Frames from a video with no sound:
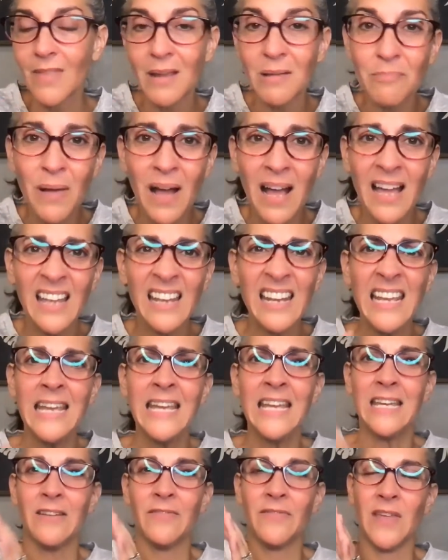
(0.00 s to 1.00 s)
But
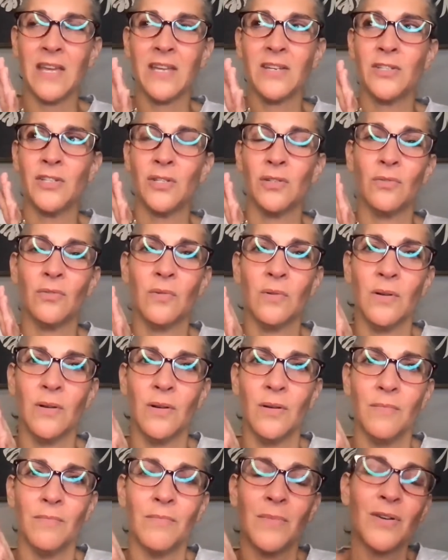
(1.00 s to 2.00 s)
if they can do
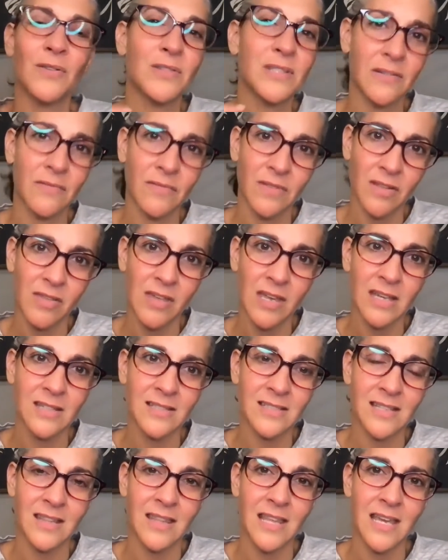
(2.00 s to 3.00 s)
most of the
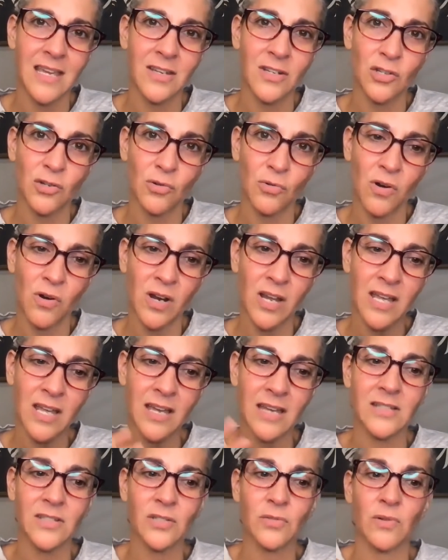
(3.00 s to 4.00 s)
things that they enjoy
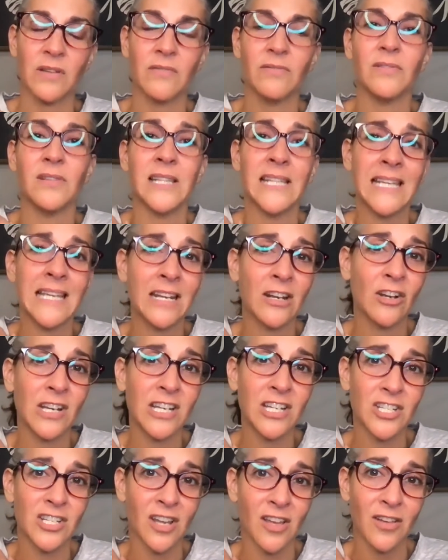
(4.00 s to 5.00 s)
and sort of lean on
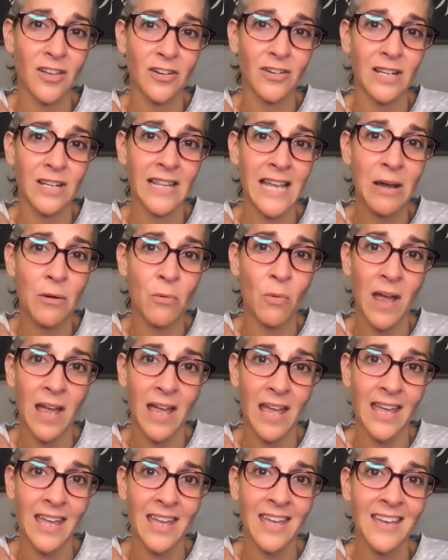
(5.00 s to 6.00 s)
each other in that
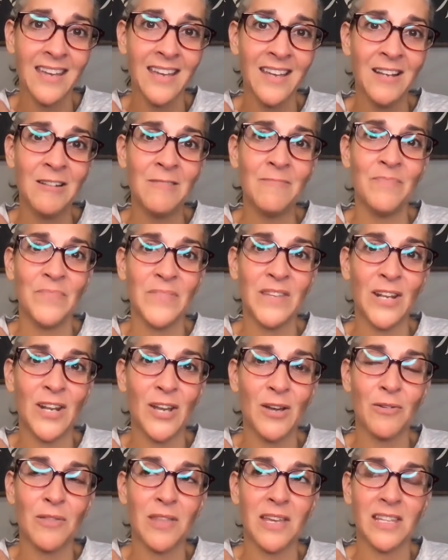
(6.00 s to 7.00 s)
way,
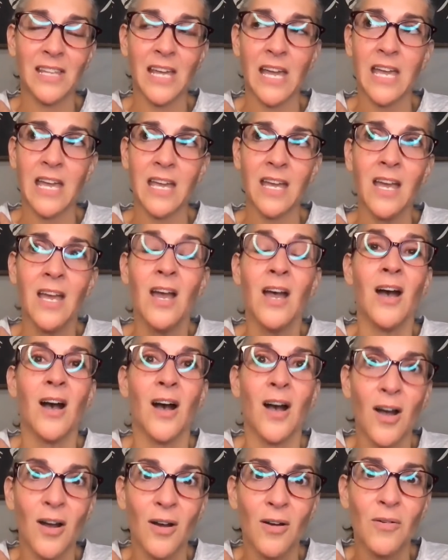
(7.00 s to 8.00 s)
that like,
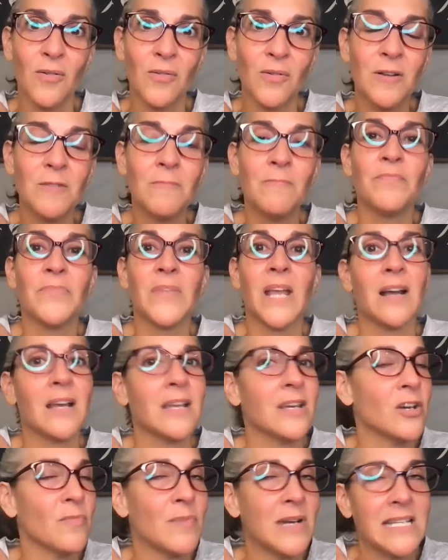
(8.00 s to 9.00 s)
oh, I
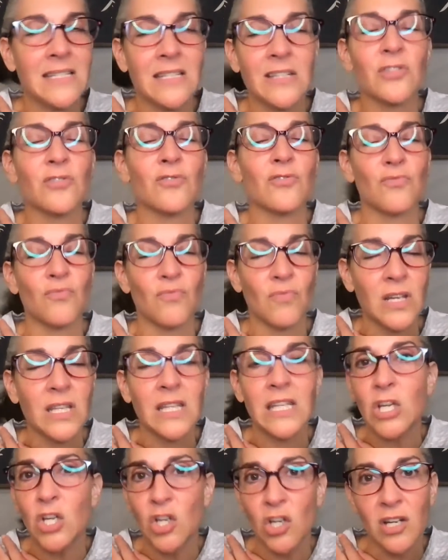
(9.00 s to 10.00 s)
know my sister's
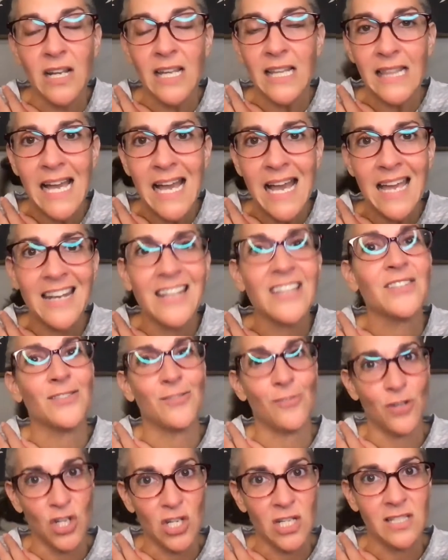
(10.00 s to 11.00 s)
really good at that. And
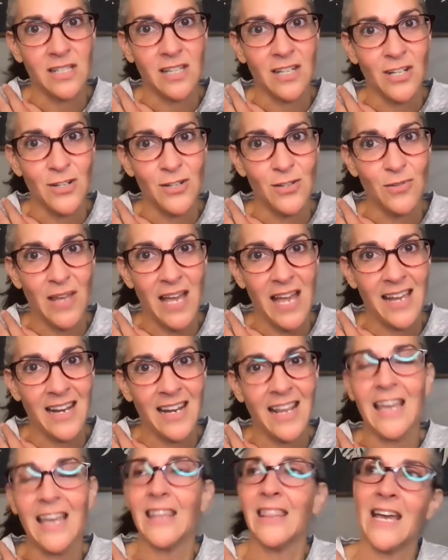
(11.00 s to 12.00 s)
so she's going to do that.
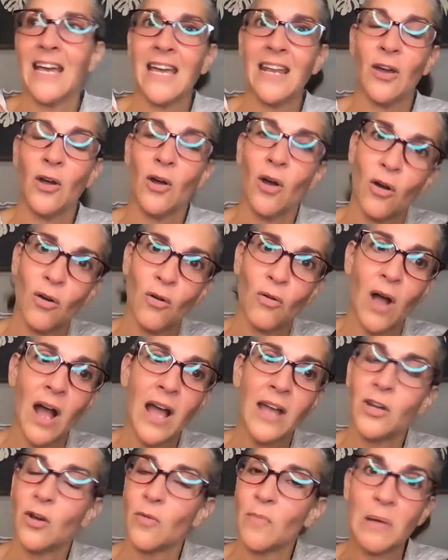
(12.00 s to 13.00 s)
And then, oh,
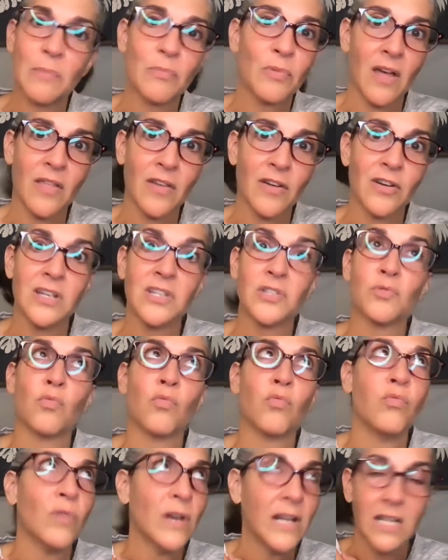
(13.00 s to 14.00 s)
I know my brother is
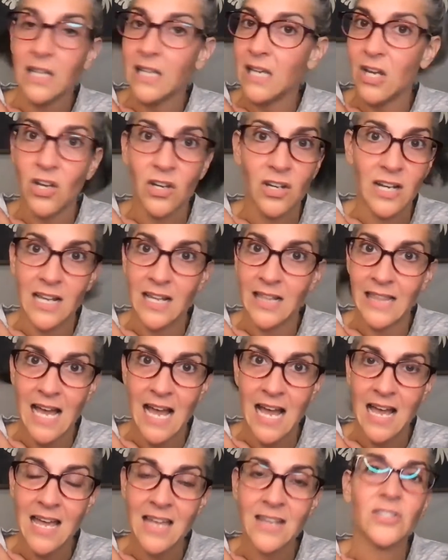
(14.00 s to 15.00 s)
really good at
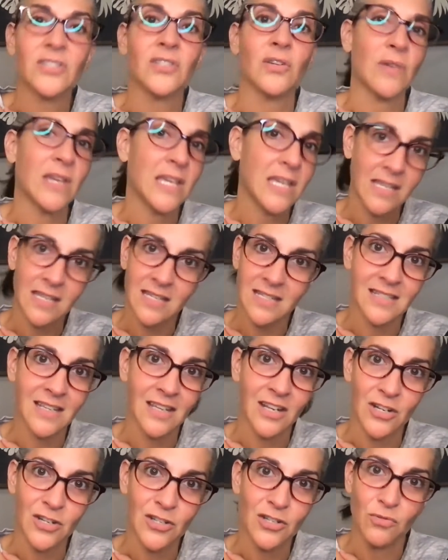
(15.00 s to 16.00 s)
that. So he's
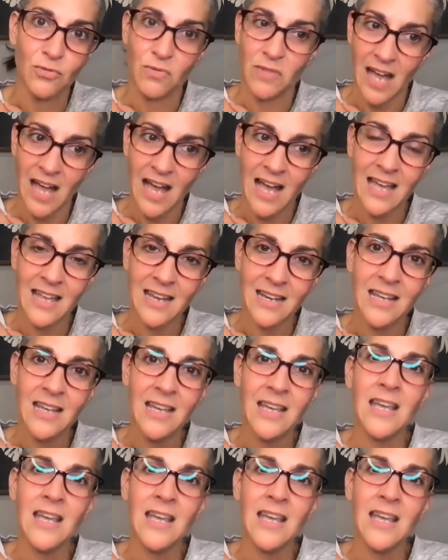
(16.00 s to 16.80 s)
going to do that.